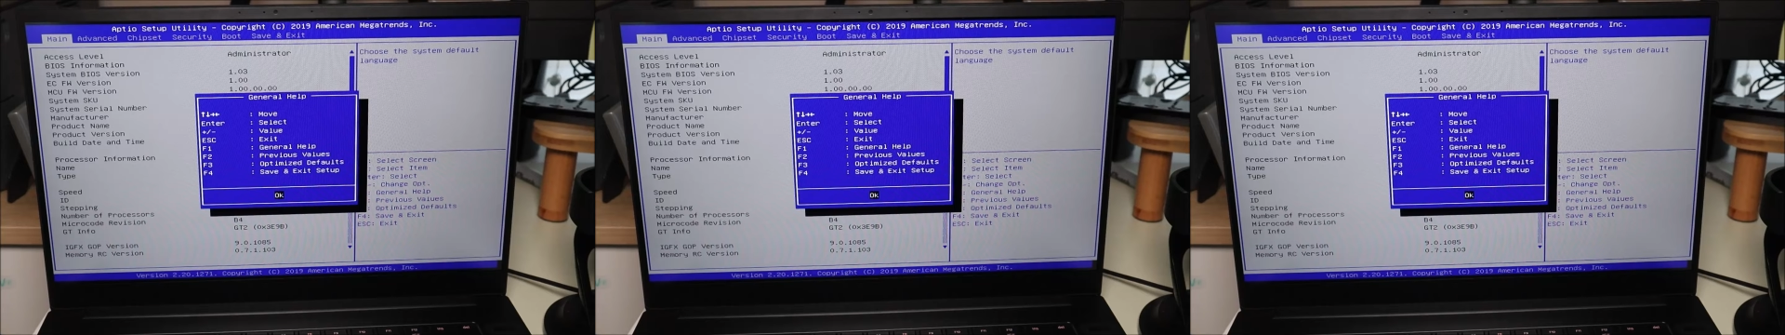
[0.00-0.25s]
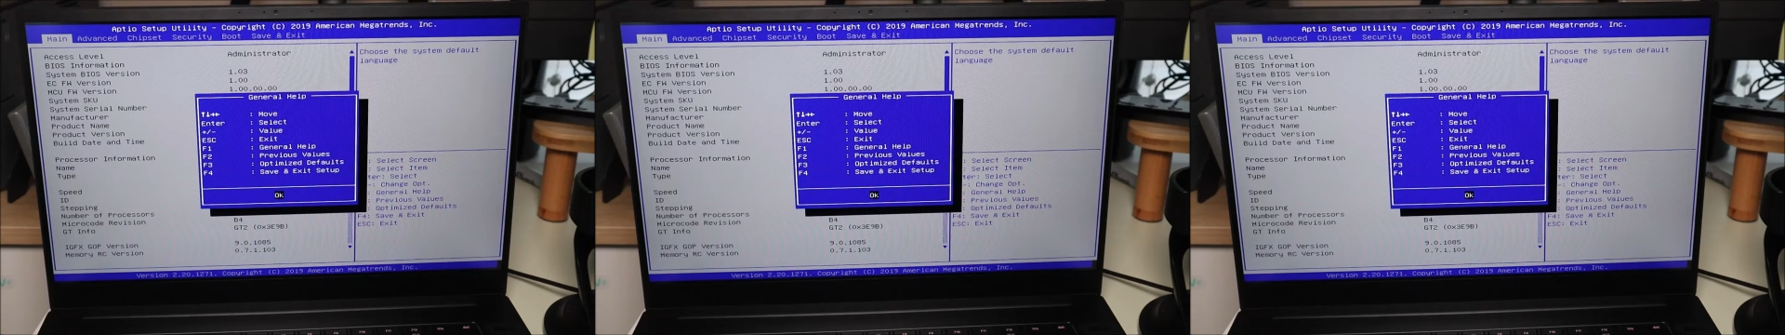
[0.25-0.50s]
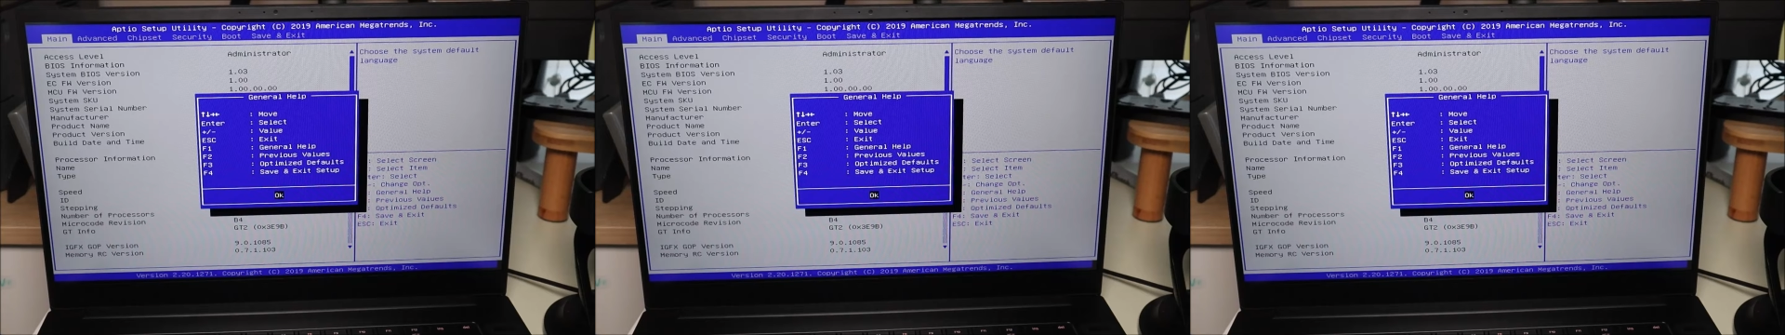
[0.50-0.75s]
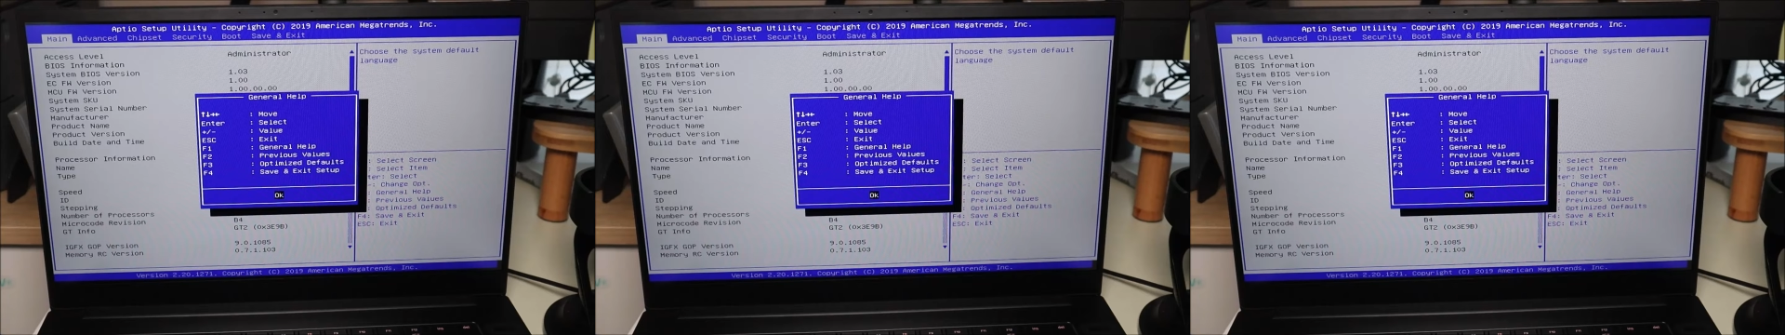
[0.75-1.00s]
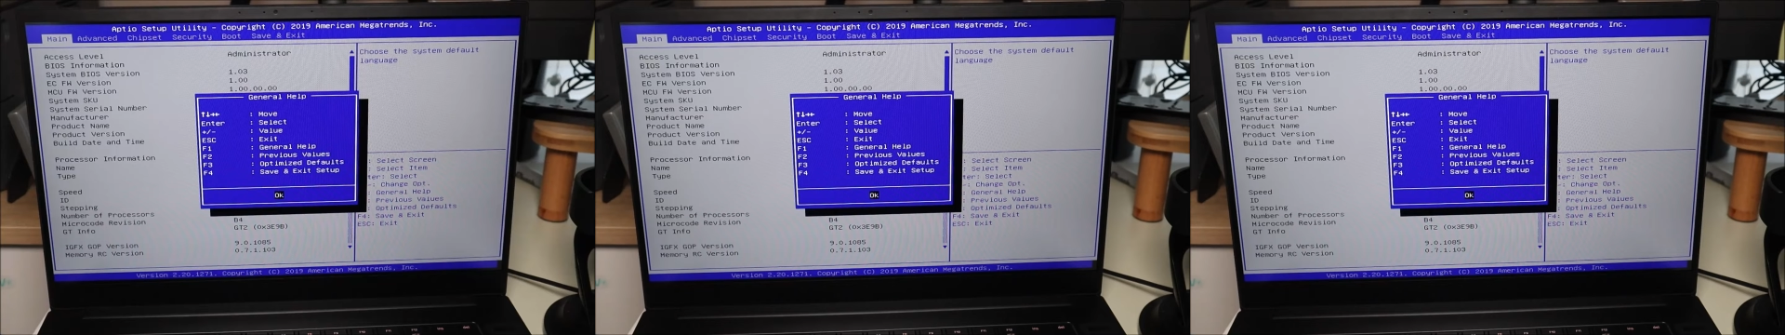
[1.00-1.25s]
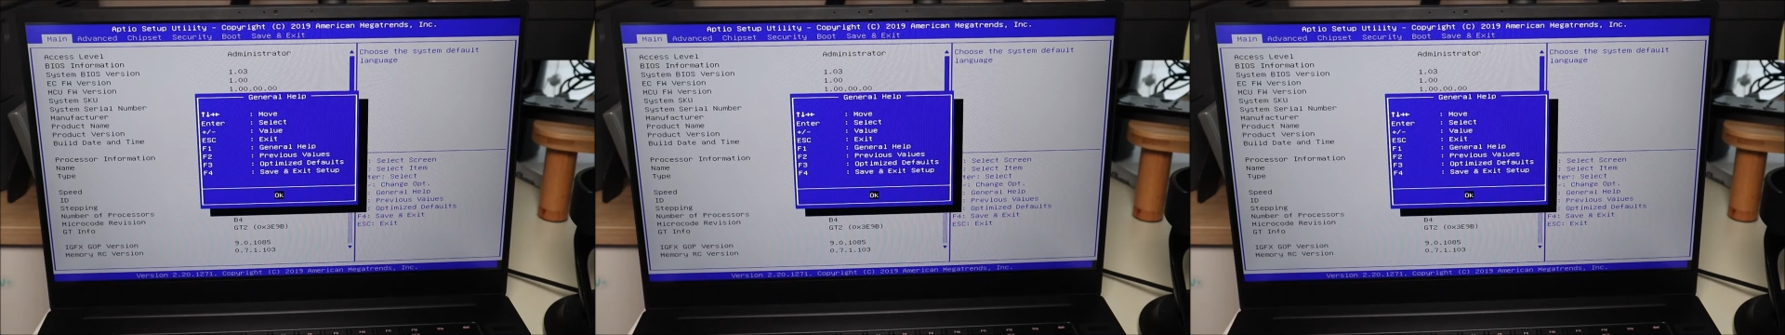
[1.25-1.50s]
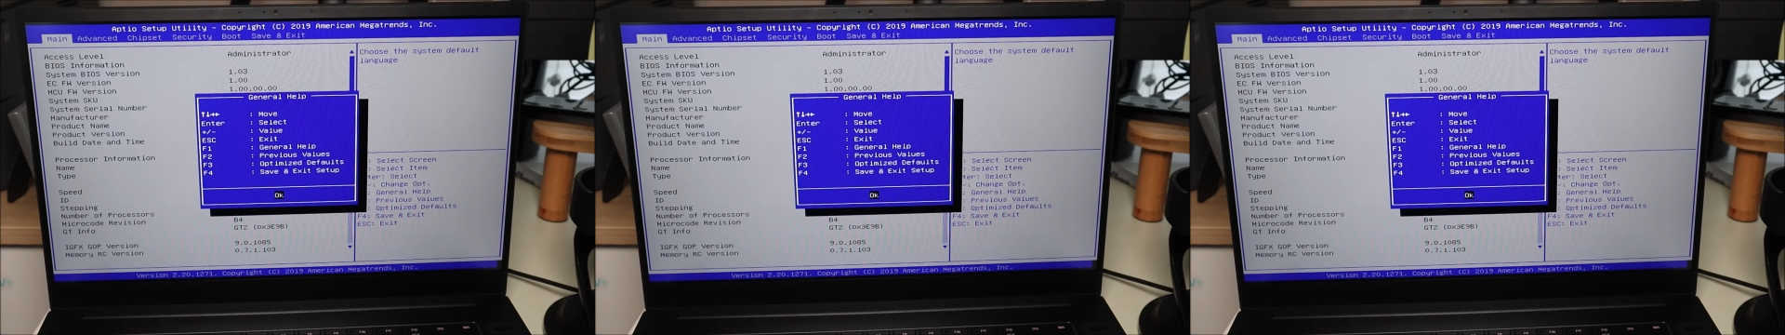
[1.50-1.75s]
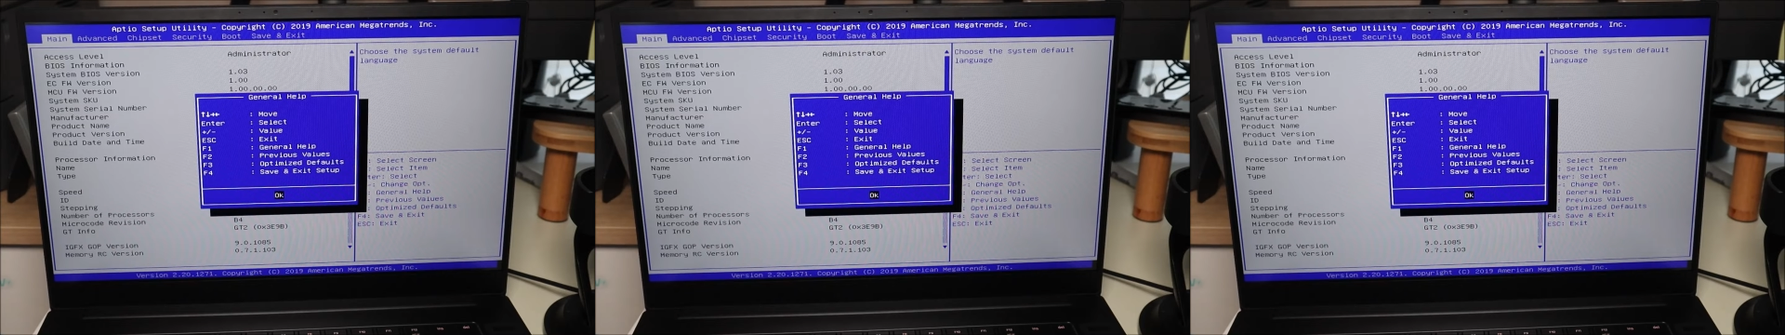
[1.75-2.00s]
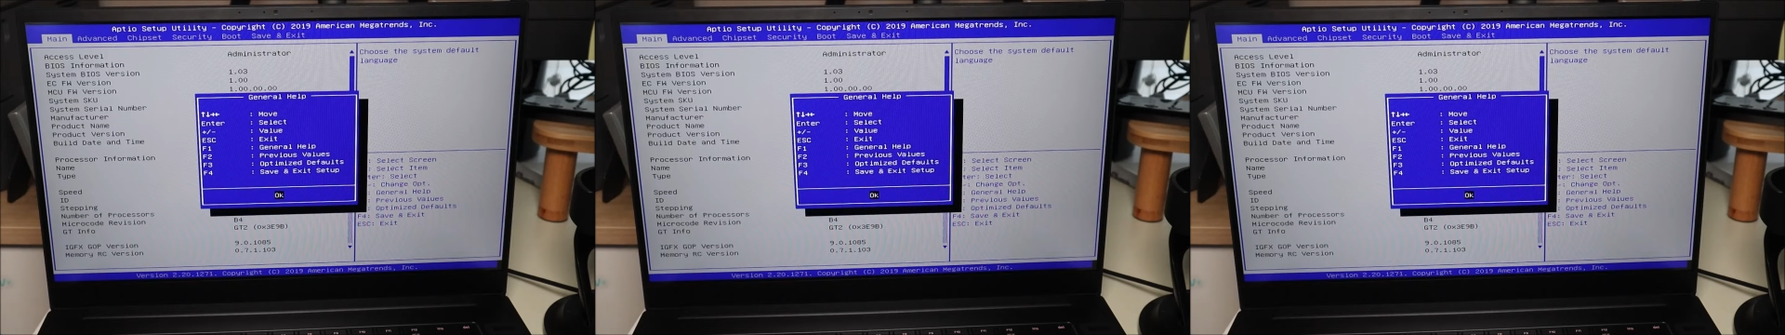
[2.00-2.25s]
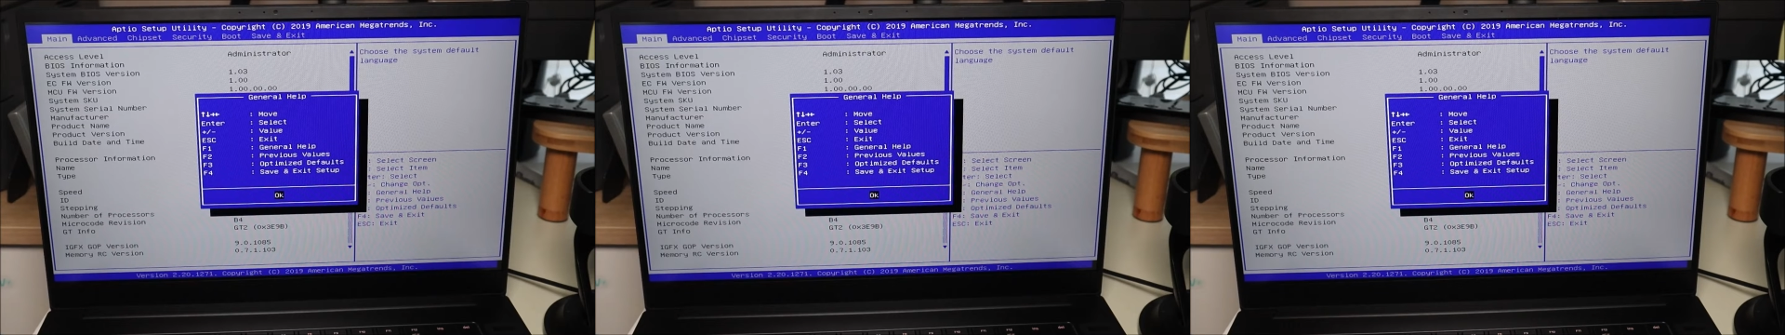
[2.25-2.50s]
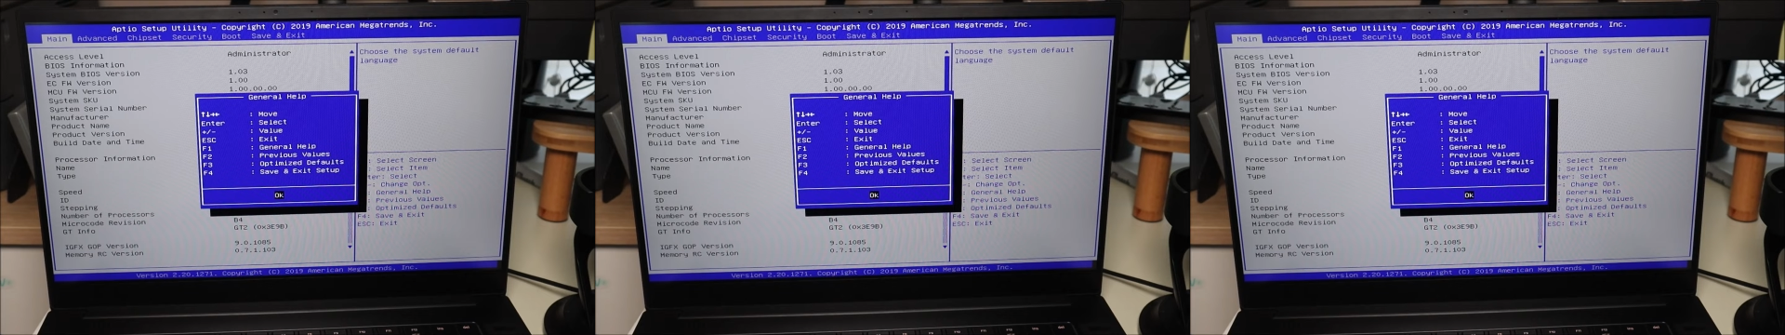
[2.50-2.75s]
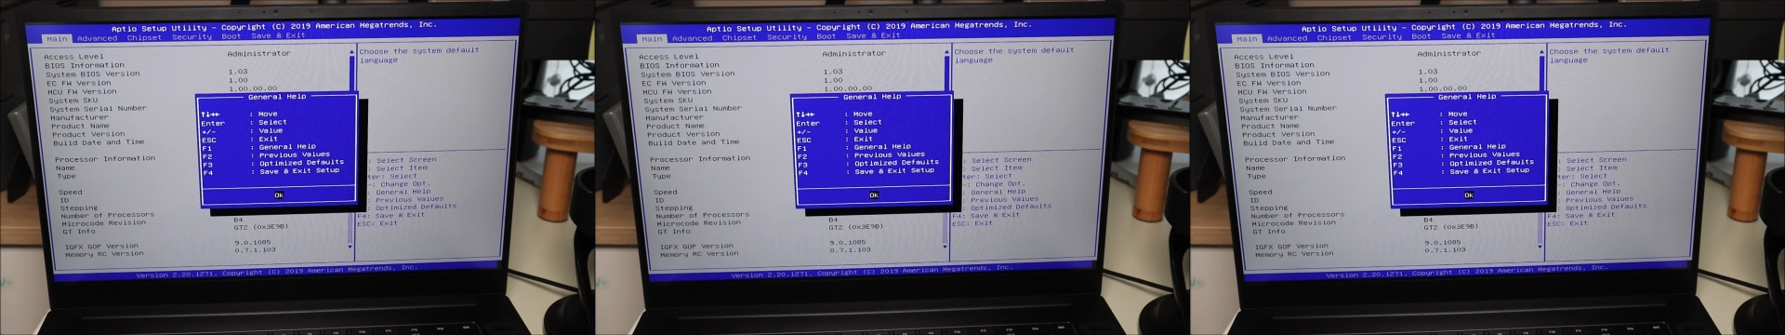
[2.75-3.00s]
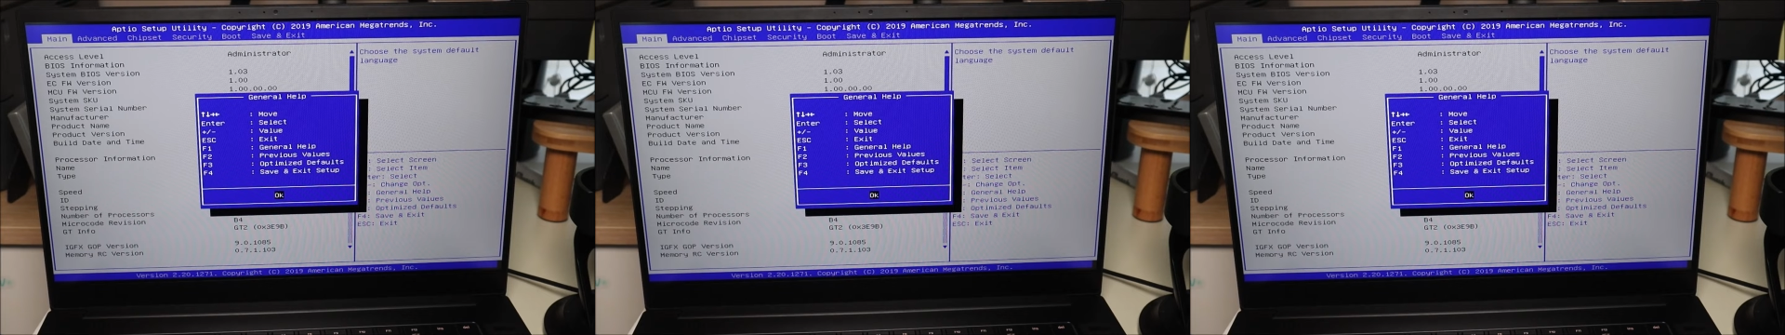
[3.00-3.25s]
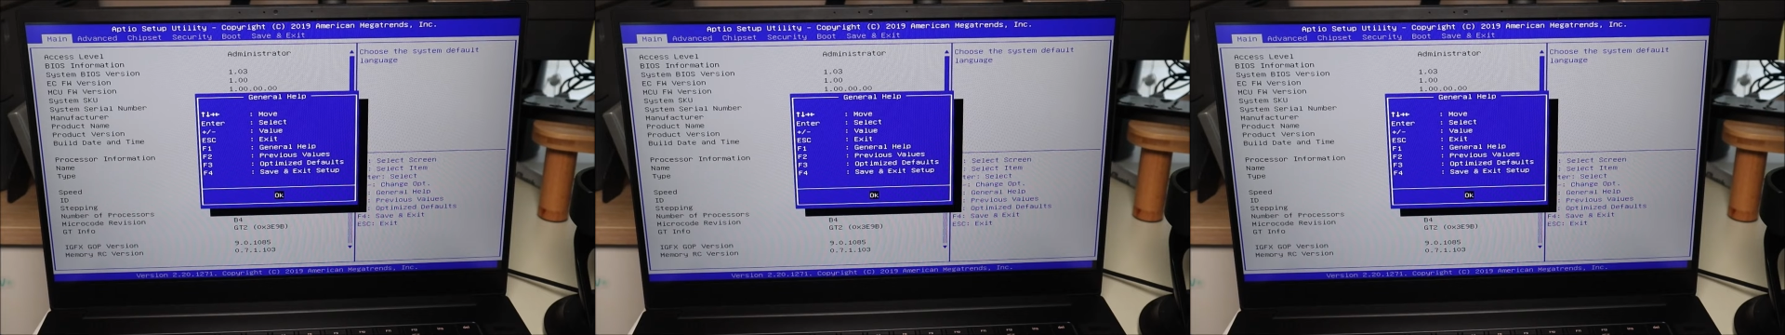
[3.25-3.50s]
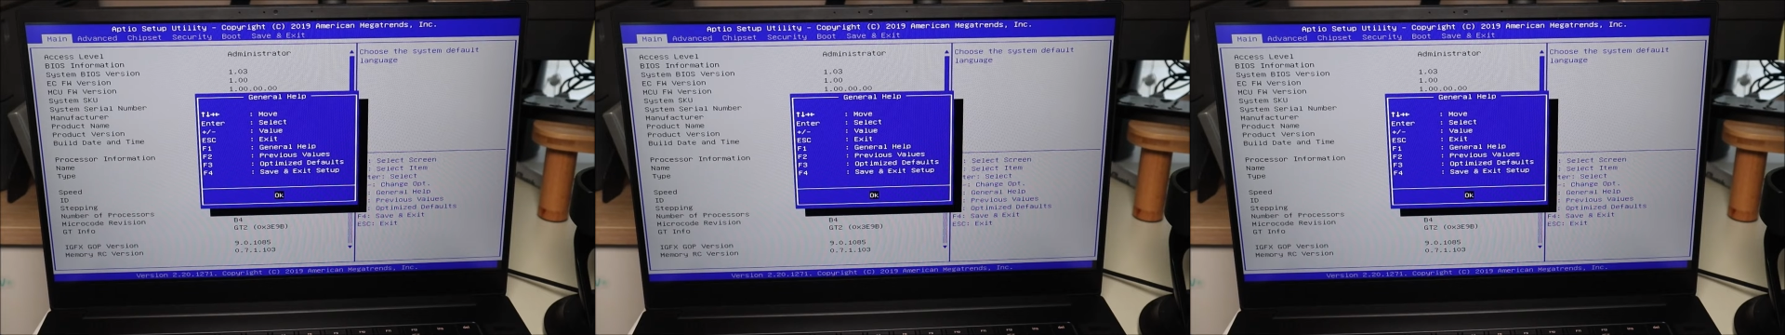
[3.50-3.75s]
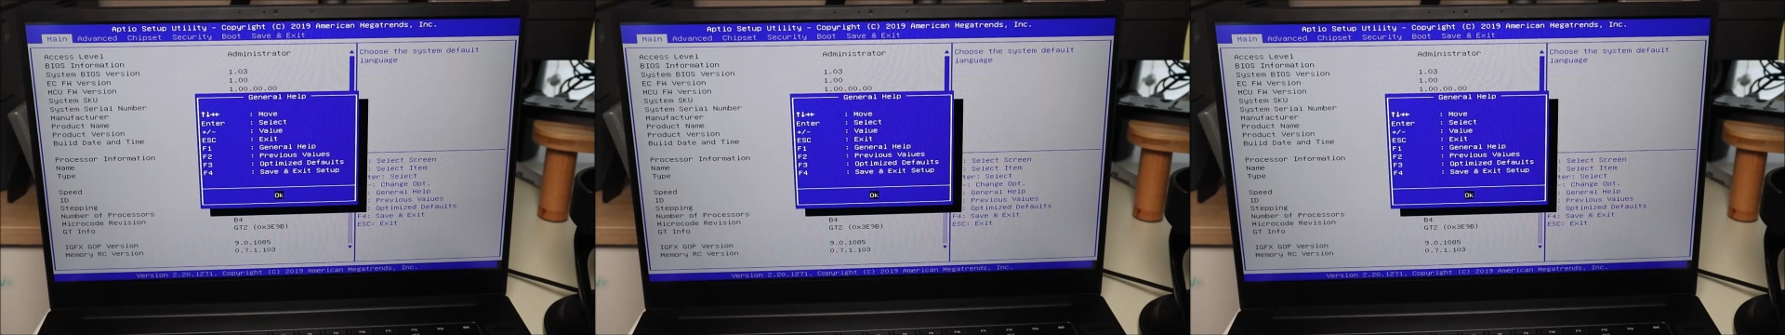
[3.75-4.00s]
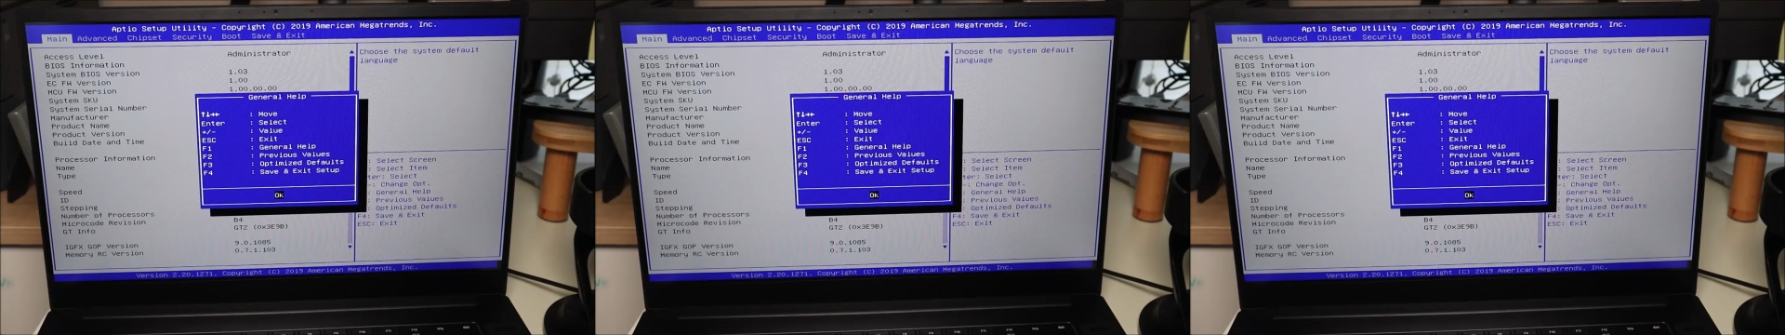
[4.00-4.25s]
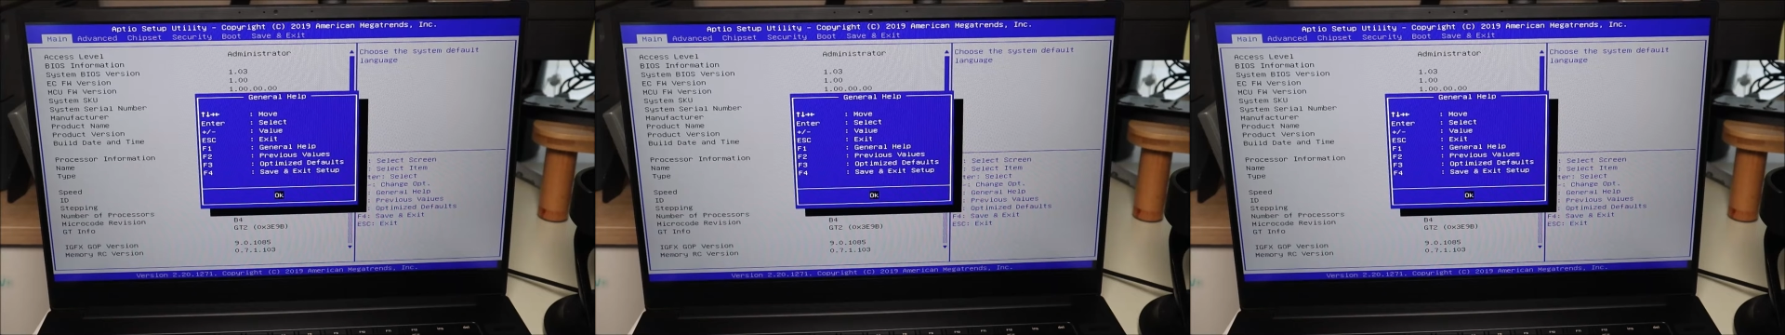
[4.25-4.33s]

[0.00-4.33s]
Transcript: No face is visible, so there are no lips to read.